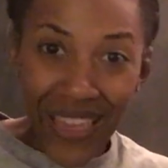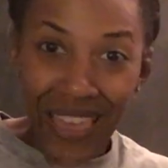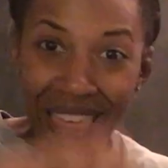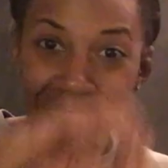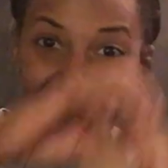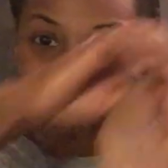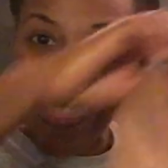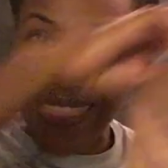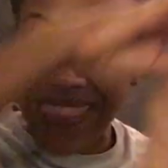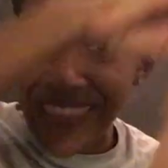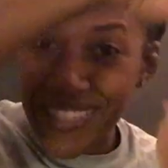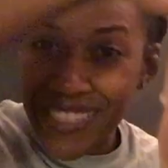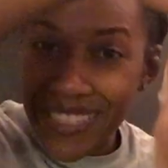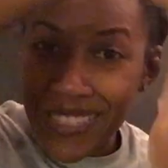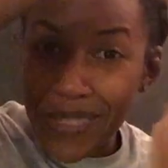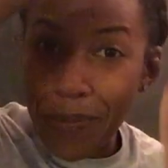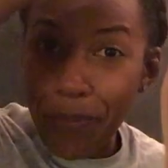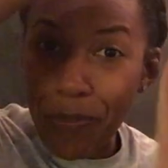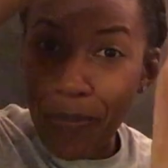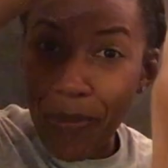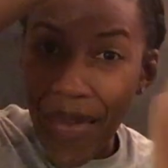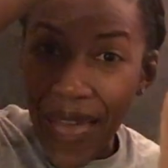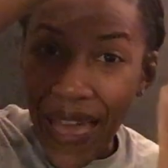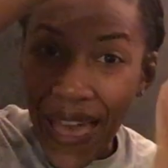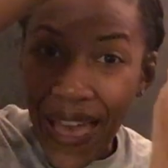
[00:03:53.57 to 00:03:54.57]
this
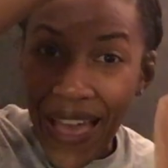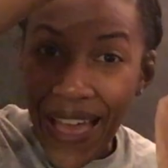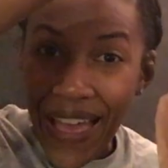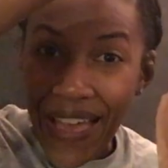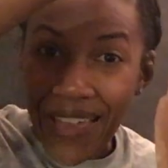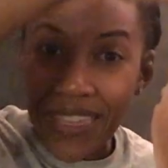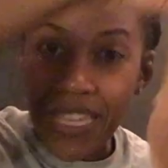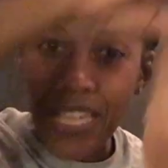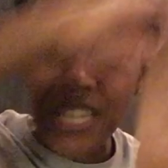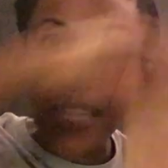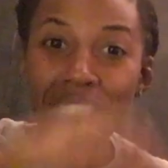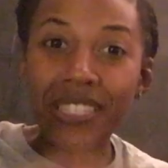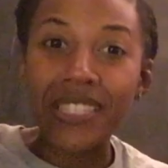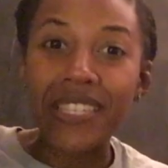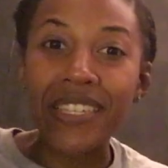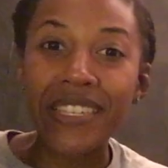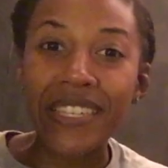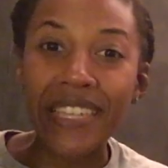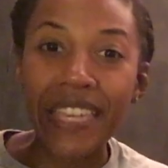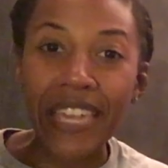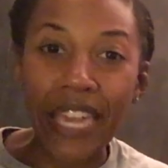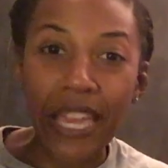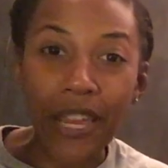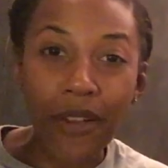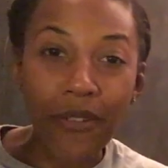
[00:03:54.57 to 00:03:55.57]
bag to
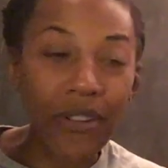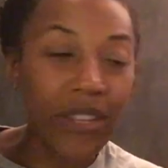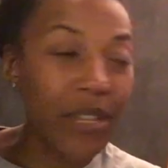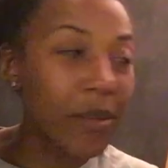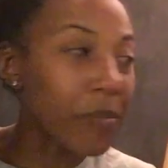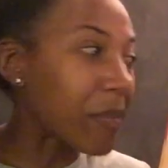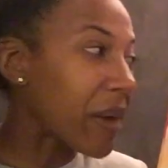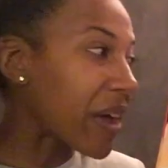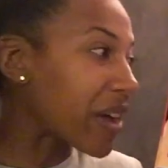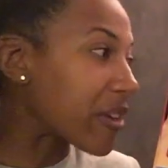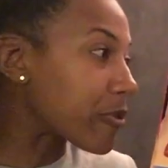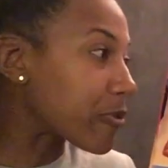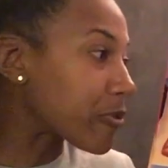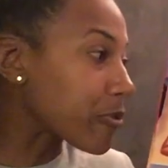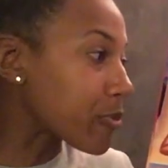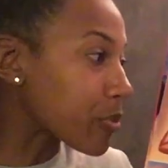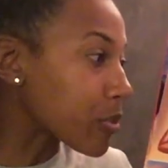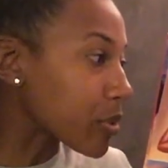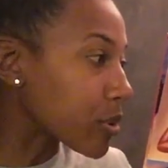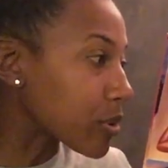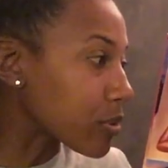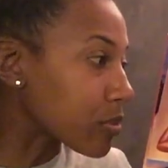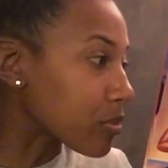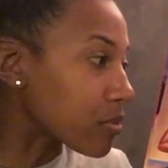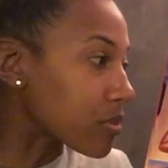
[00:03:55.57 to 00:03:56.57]
carry my
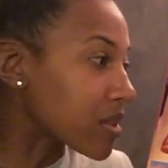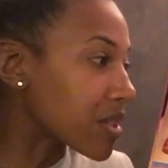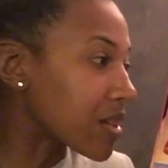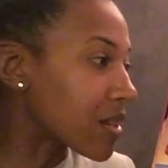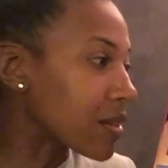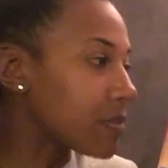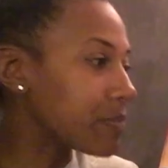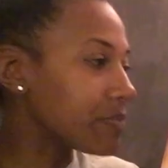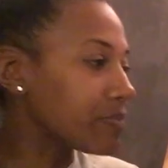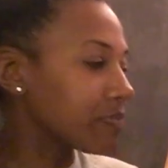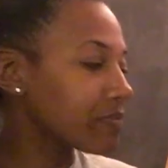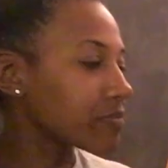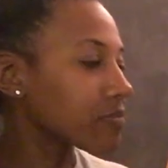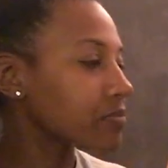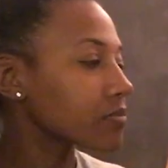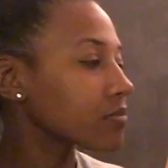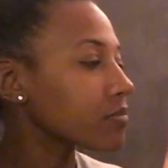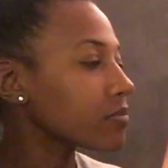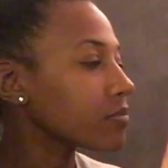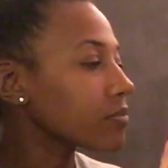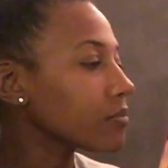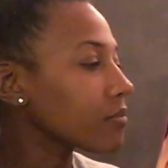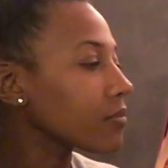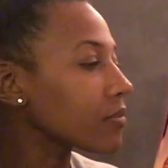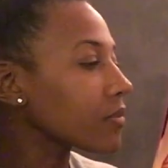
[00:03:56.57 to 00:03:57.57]
fruit.
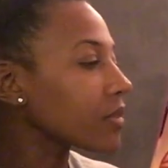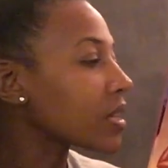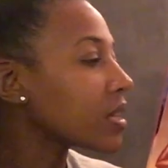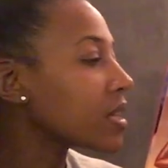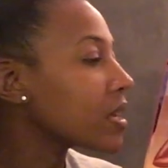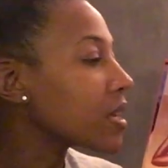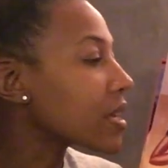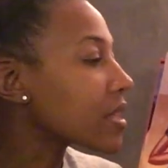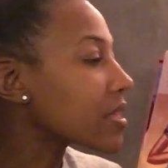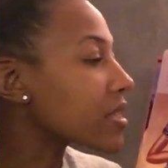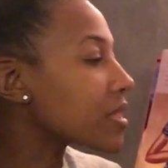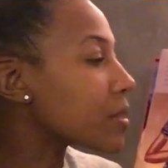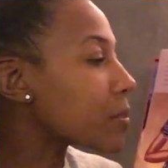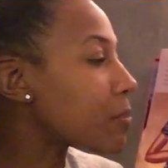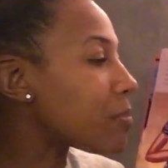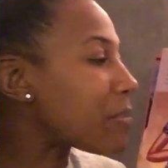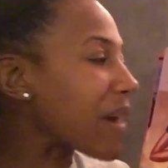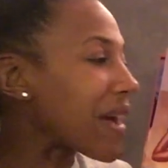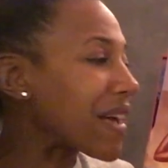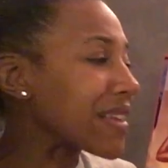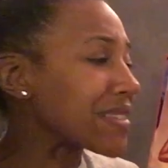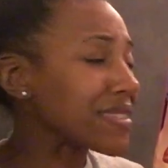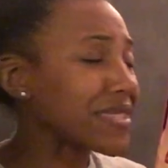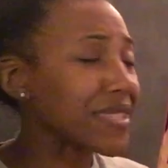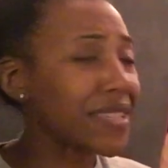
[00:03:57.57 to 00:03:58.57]
The
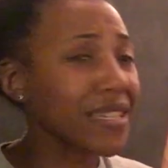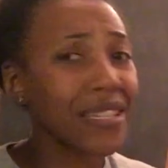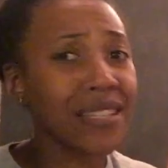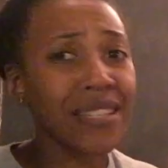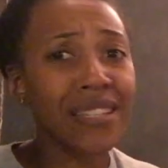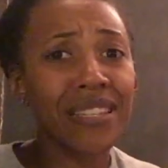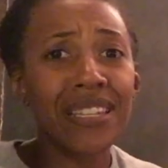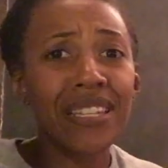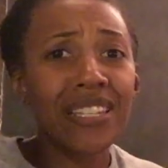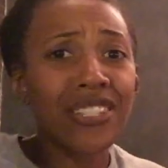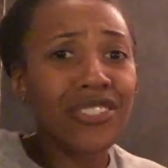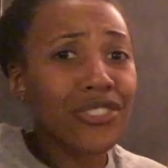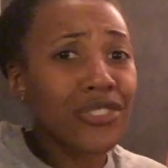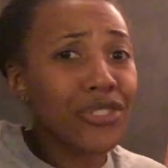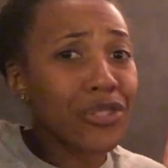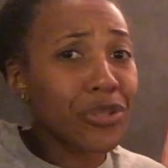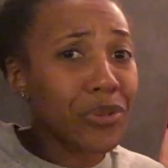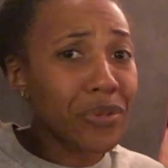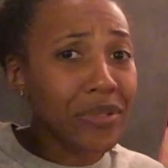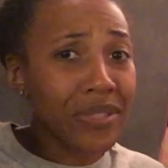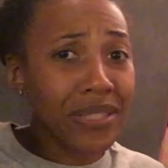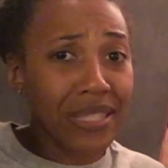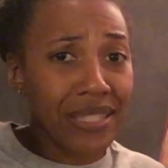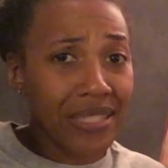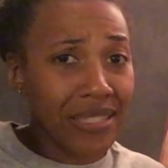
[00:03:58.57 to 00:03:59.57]
basket is
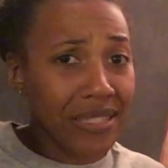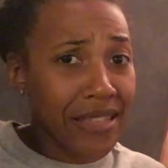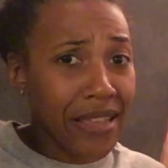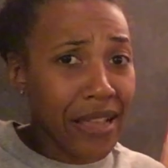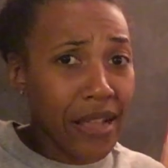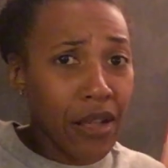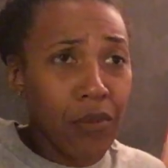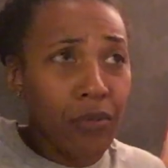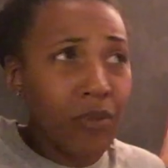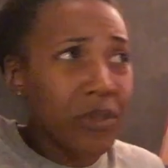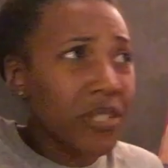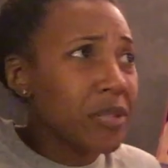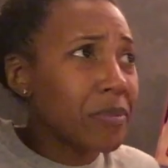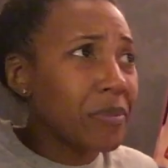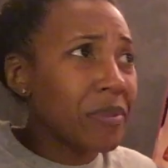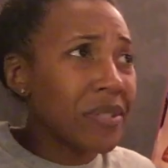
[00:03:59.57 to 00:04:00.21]
useless now, which